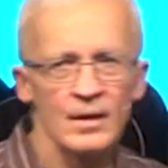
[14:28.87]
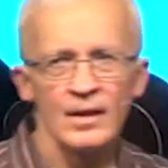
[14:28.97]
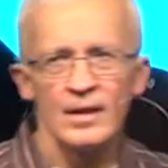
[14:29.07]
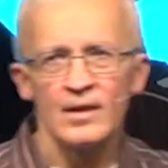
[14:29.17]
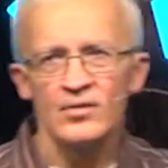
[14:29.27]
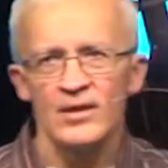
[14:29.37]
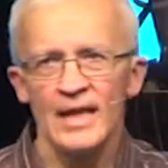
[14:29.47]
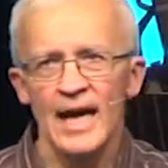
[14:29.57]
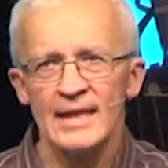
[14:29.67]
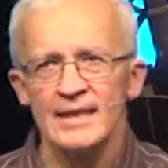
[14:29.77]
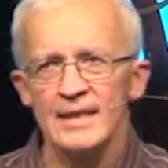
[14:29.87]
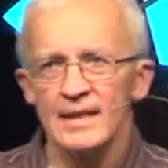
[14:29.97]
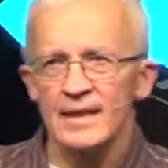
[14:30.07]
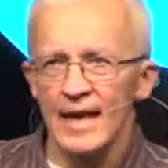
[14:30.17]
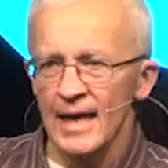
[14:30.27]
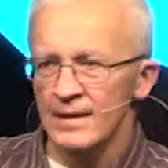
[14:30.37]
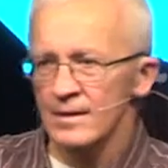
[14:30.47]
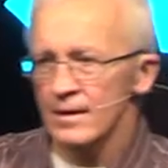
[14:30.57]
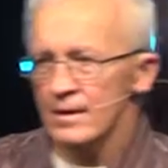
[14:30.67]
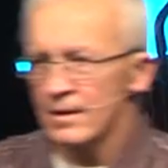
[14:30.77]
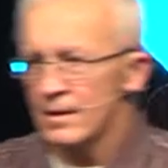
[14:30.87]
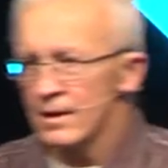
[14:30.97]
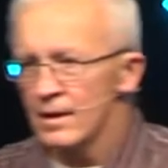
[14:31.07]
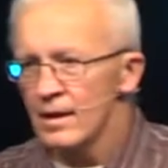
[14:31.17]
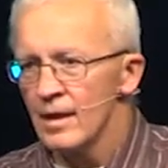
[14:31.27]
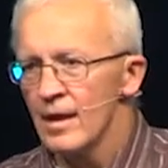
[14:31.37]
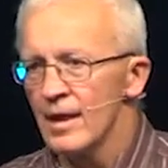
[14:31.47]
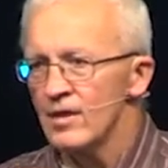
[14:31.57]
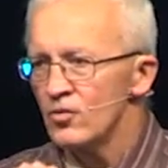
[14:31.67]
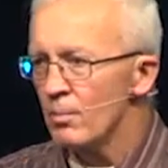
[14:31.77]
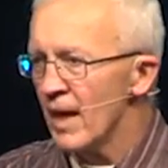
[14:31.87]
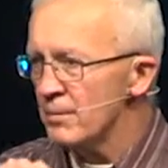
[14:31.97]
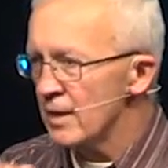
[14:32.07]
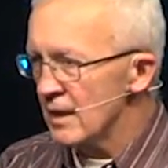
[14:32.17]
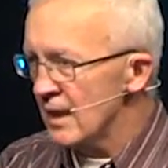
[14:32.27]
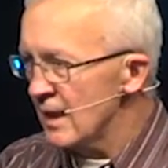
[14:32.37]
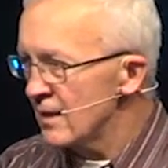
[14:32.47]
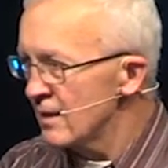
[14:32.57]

is the idea that it's my money.